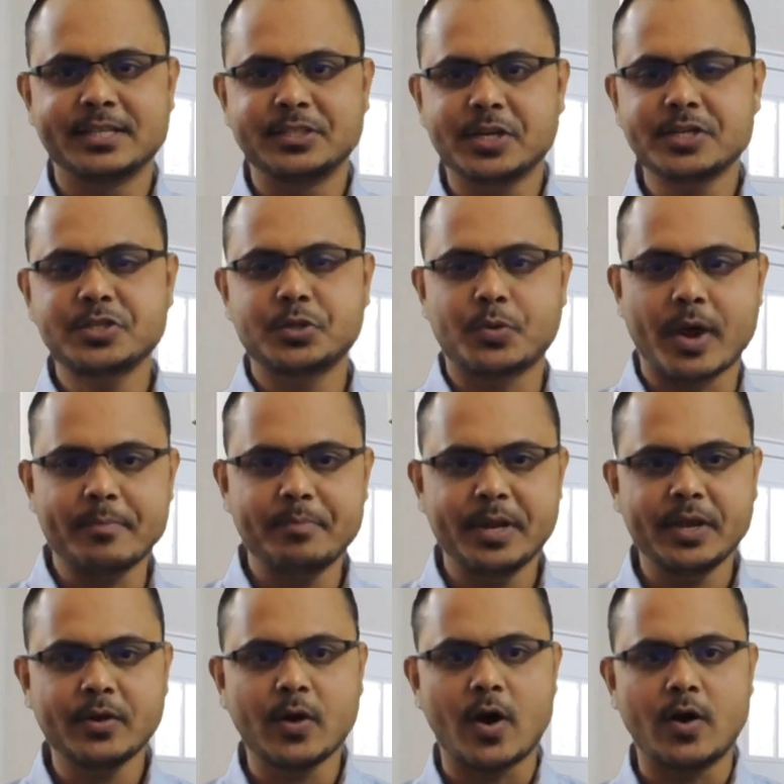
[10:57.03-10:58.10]
just
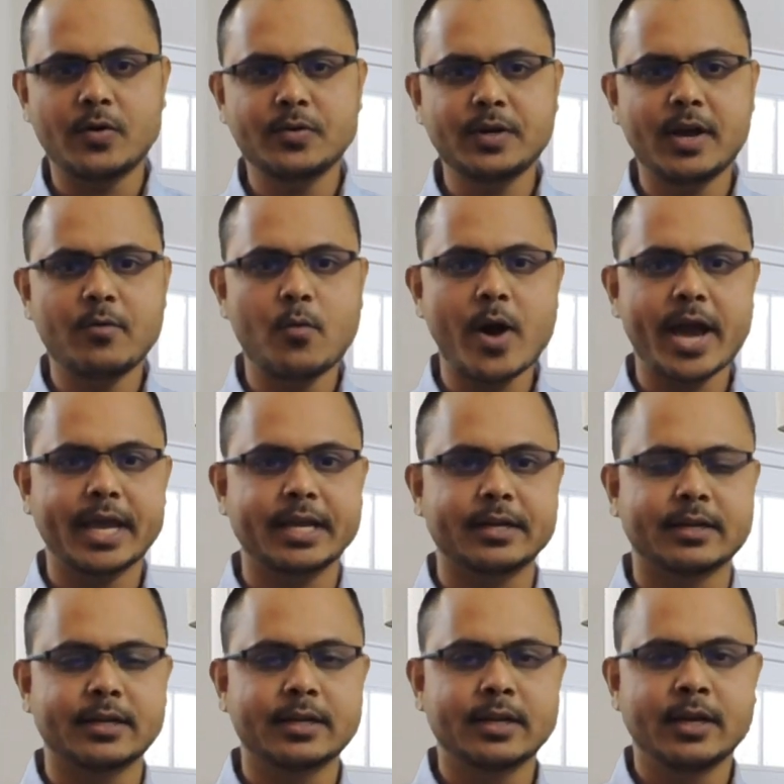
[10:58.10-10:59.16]
ripening on a
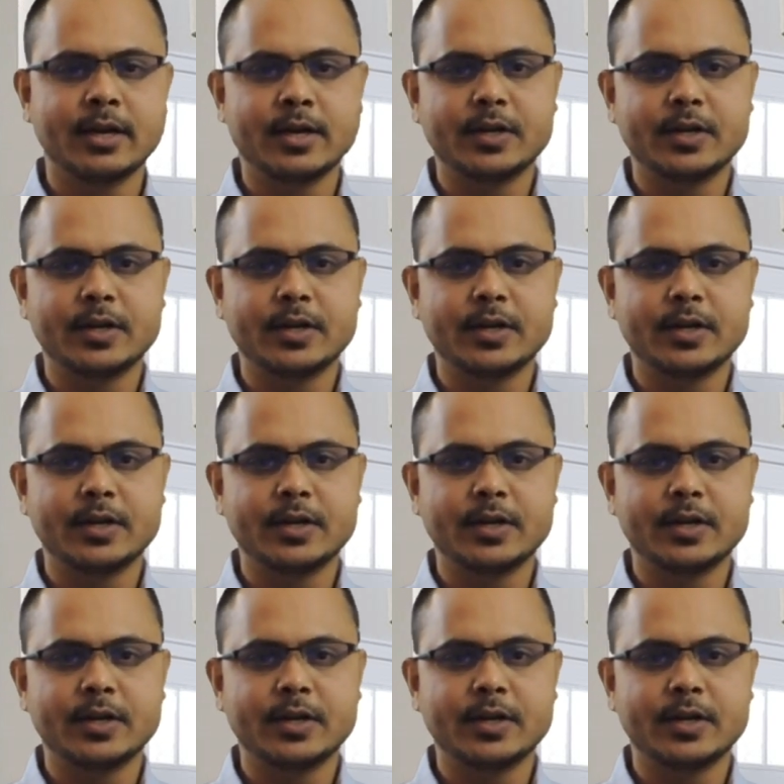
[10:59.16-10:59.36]
vine.